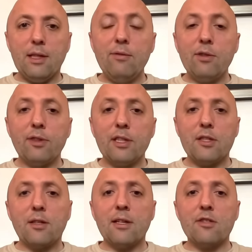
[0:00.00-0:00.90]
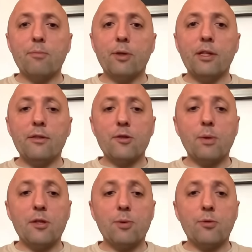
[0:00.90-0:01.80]
even if Leeds can get some breathing
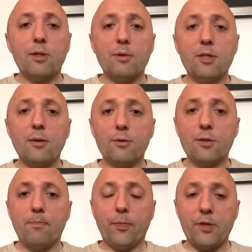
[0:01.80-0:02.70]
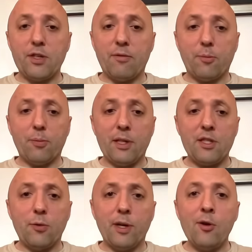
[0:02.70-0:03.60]
space between themselves and seventh place,
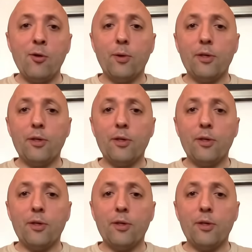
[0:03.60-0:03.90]
it will help.